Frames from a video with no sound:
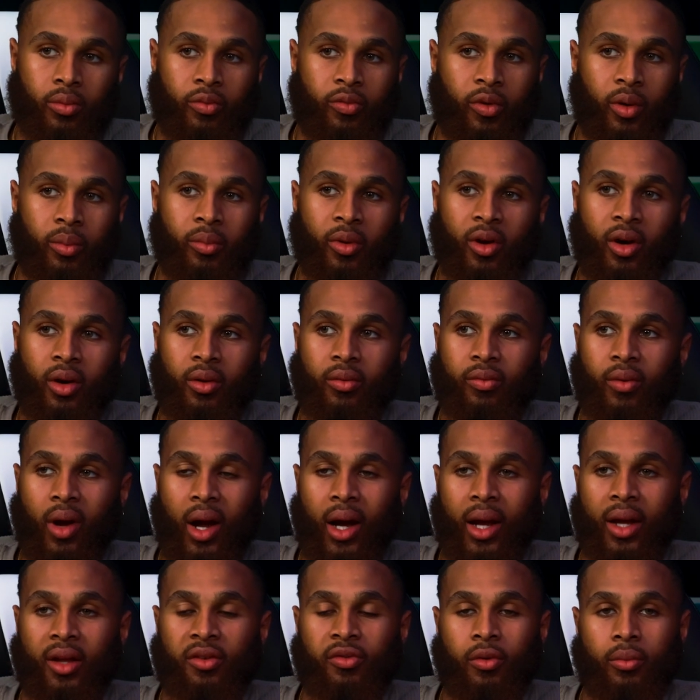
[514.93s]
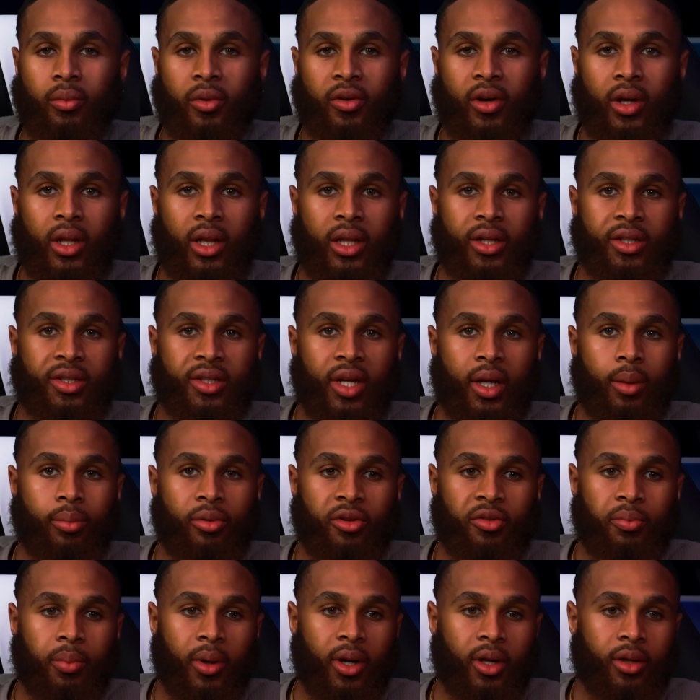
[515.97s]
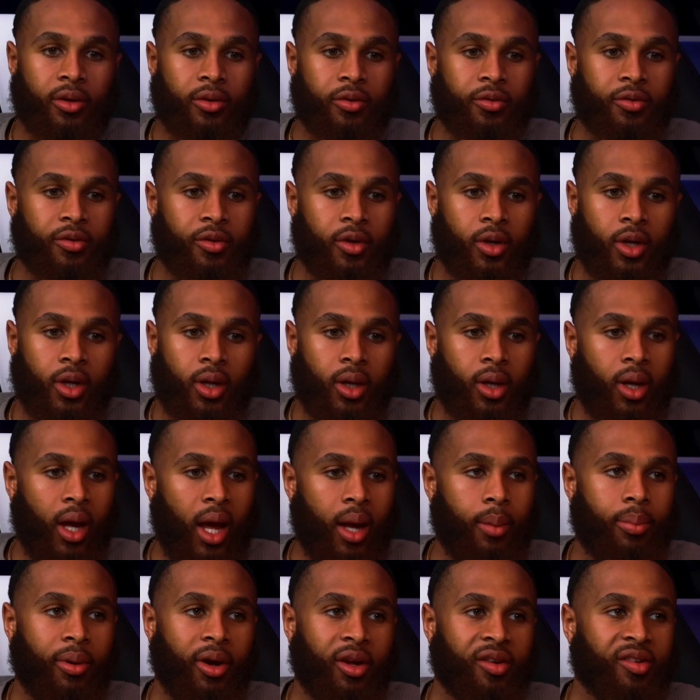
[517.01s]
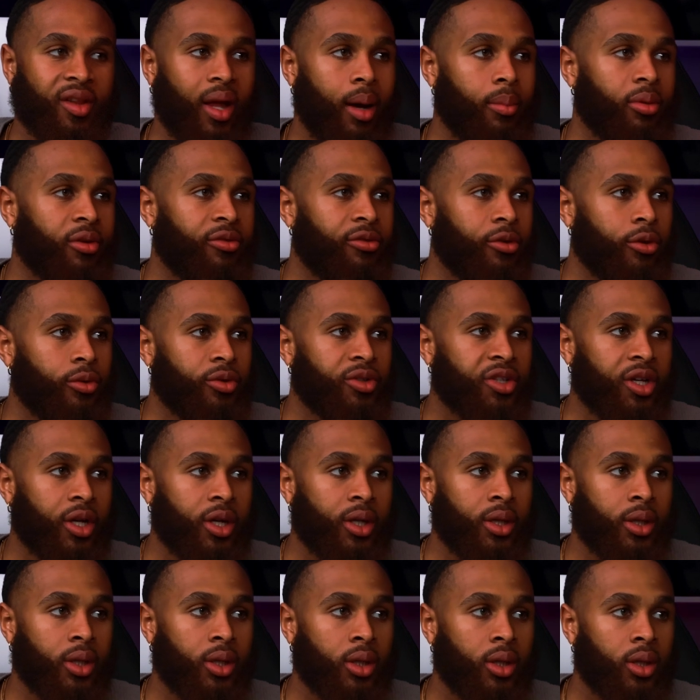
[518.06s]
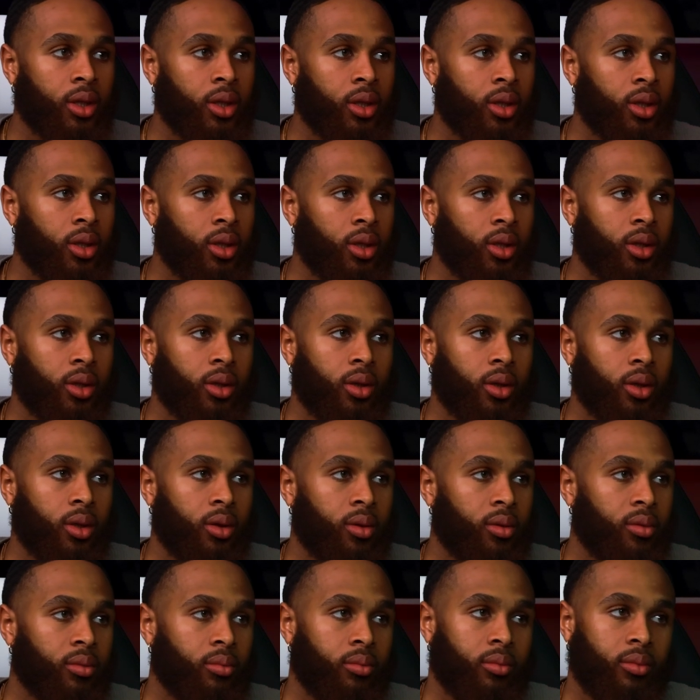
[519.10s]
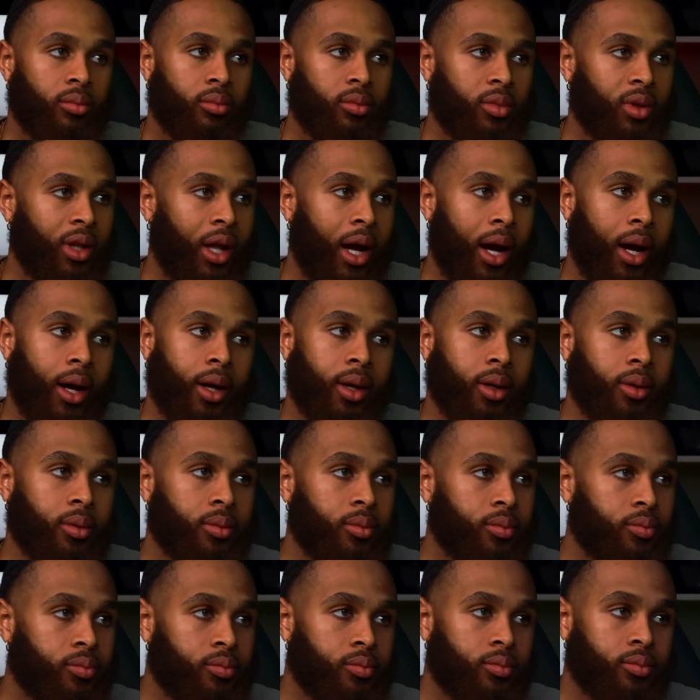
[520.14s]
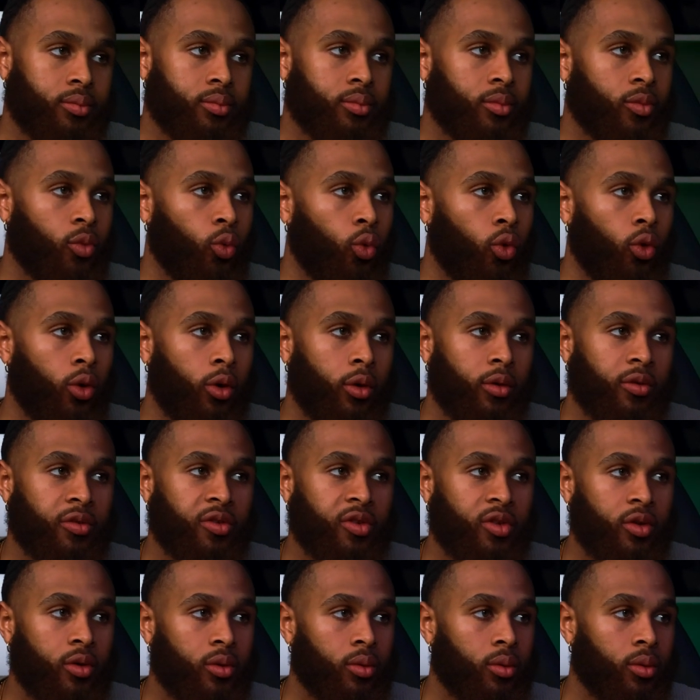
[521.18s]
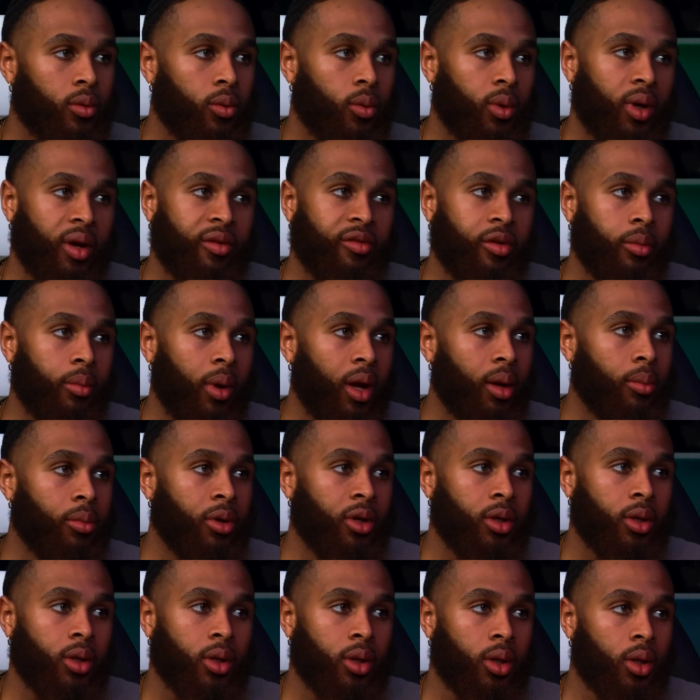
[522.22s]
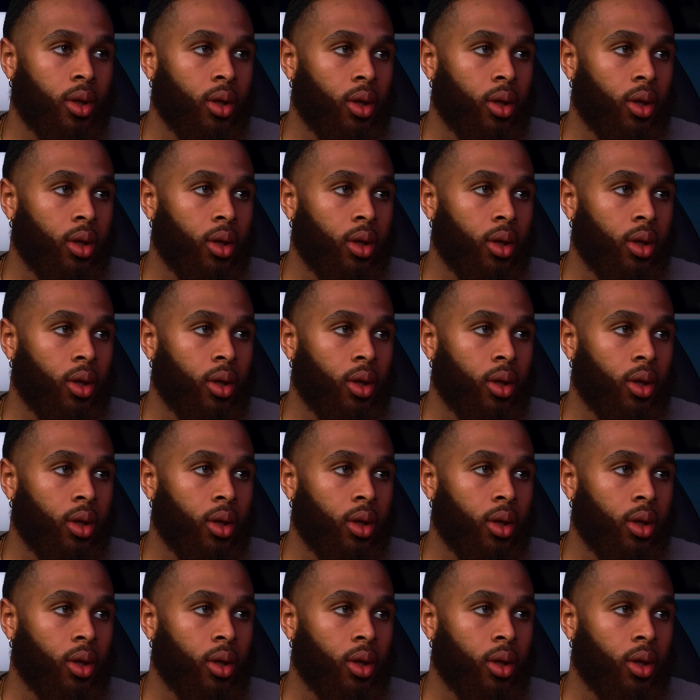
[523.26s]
From the cliche perspective, Apex, top of the food chain, lion, wolves, whatever it may be.